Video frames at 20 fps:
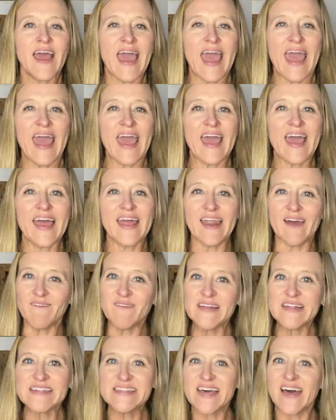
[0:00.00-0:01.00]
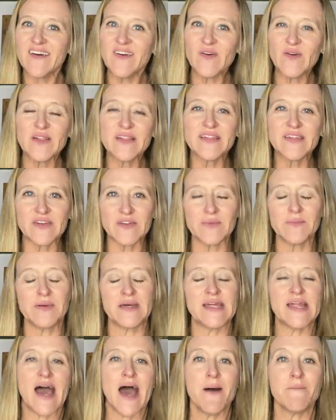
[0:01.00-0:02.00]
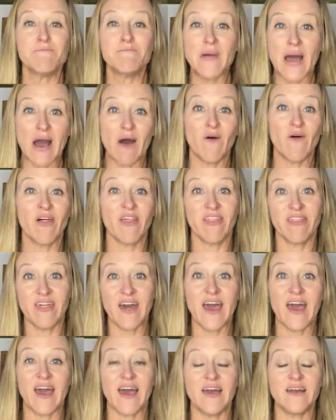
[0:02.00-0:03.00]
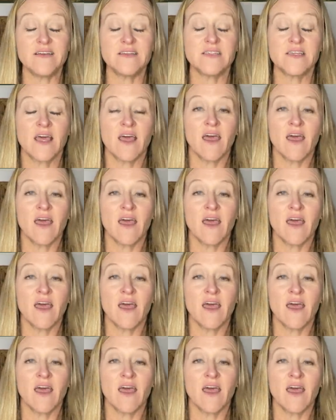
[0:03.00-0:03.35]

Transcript: And I want to tell you a little bit about that